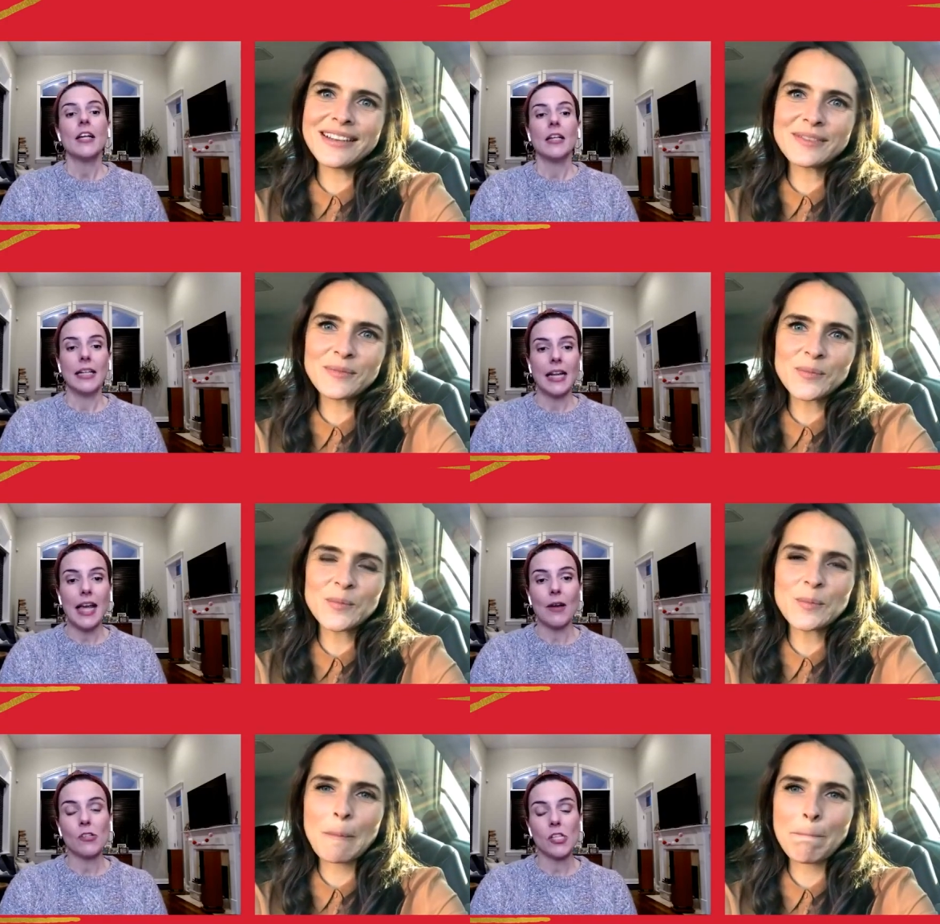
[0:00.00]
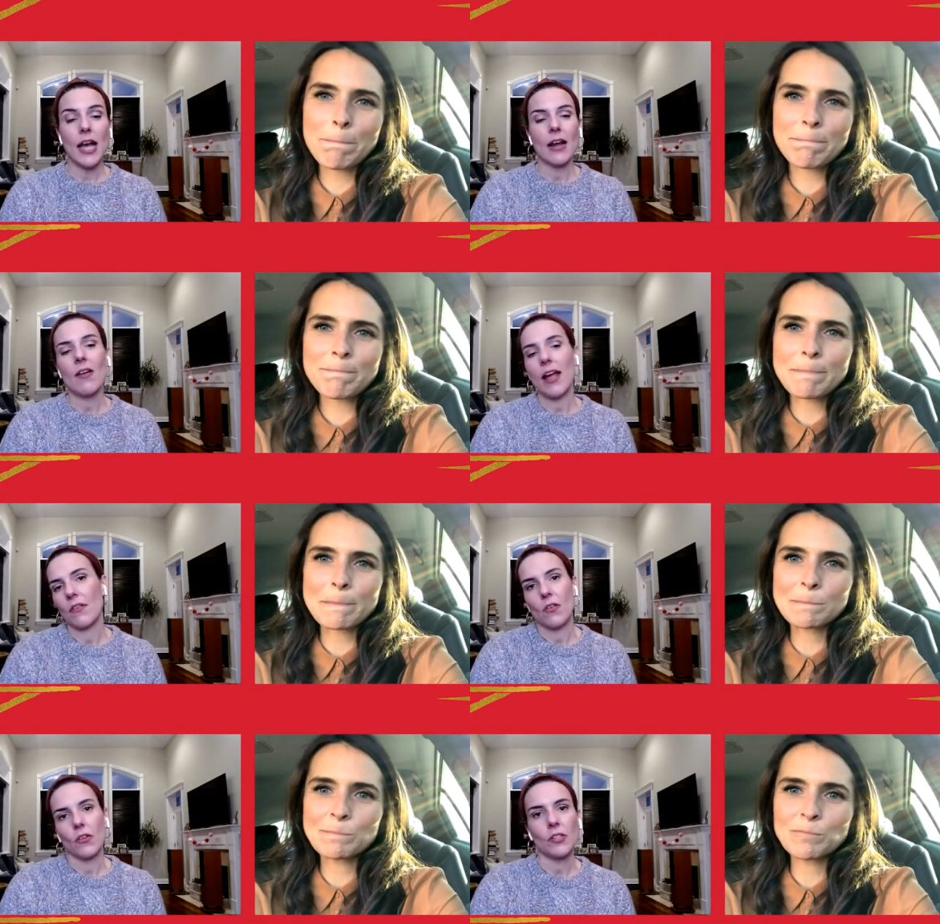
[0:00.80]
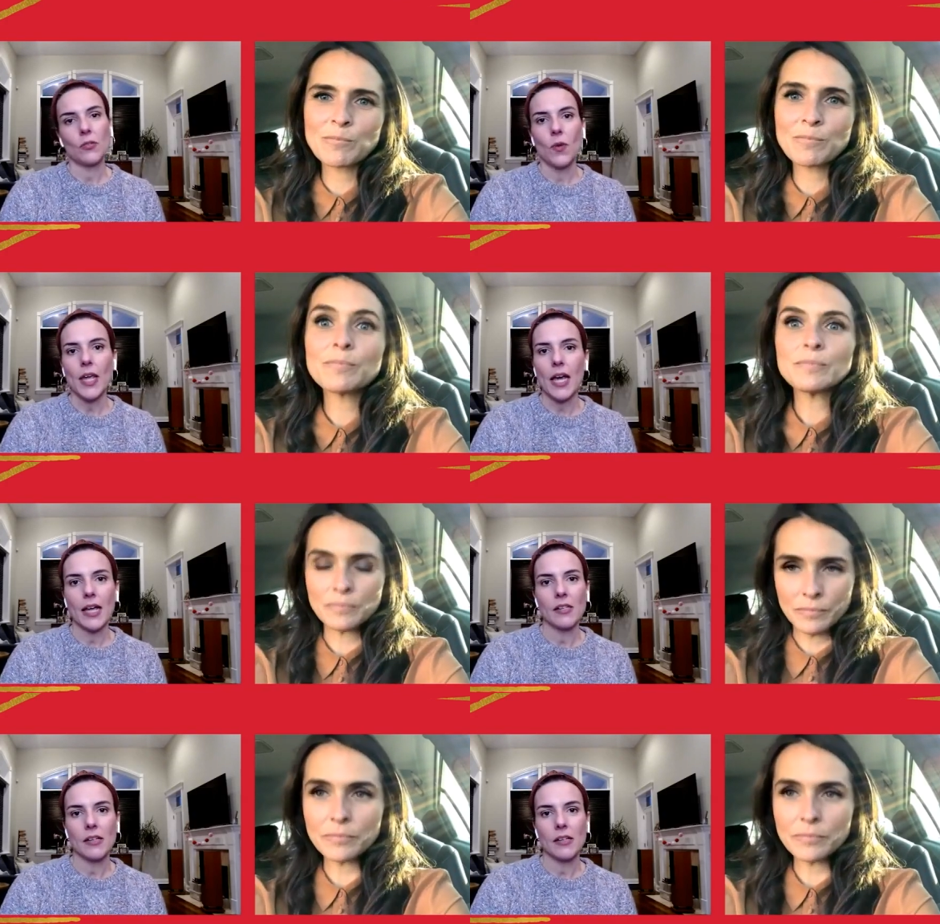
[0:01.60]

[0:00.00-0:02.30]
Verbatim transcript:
Speaker 1: Lilia Luciano. And of course, weekends